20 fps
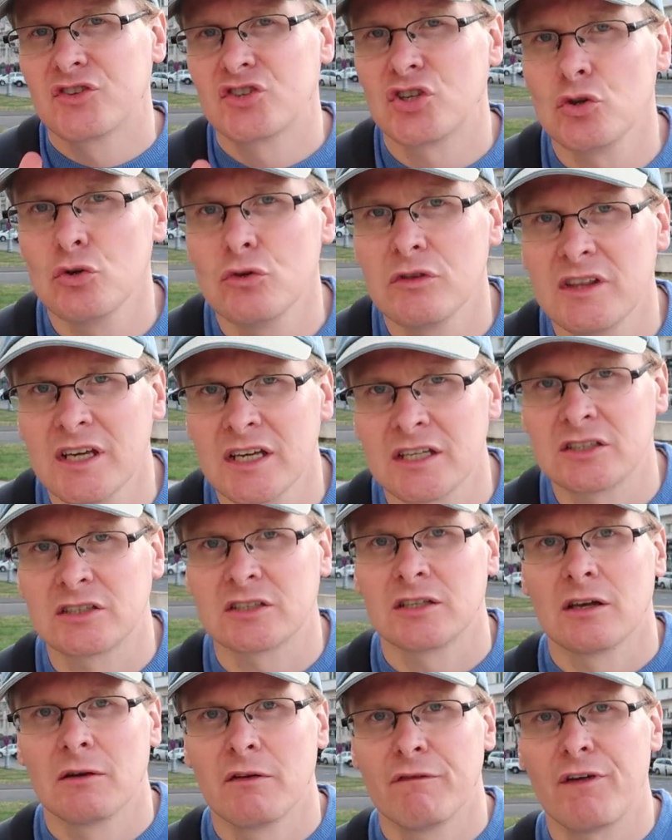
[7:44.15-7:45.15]
to
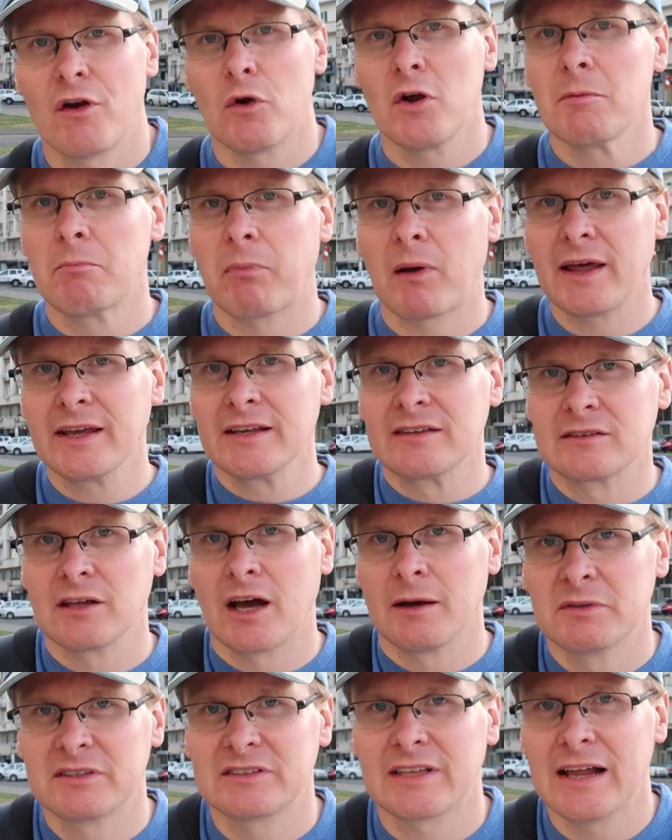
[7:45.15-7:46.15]
this very place
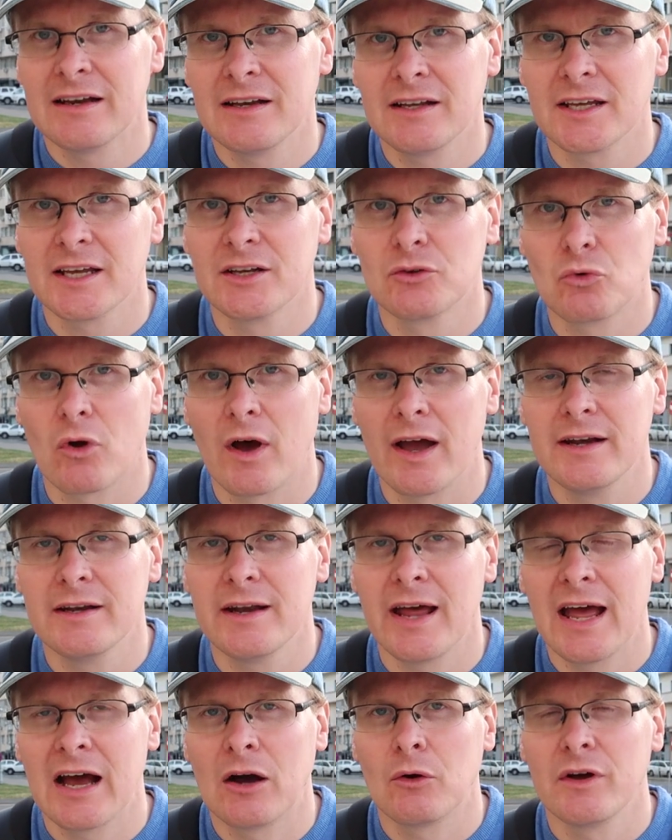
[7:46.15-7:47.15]
that I'm standing in right
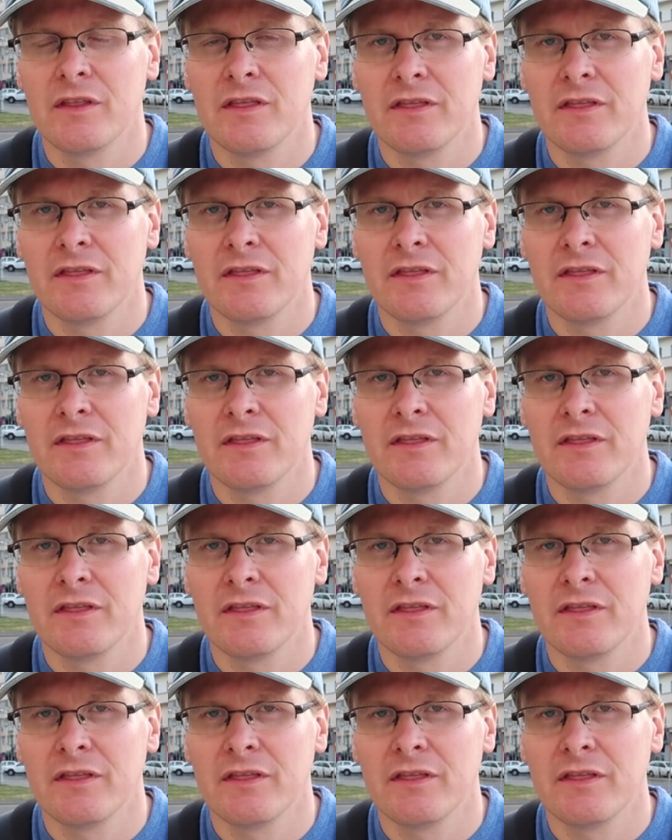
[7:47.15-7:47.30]
now.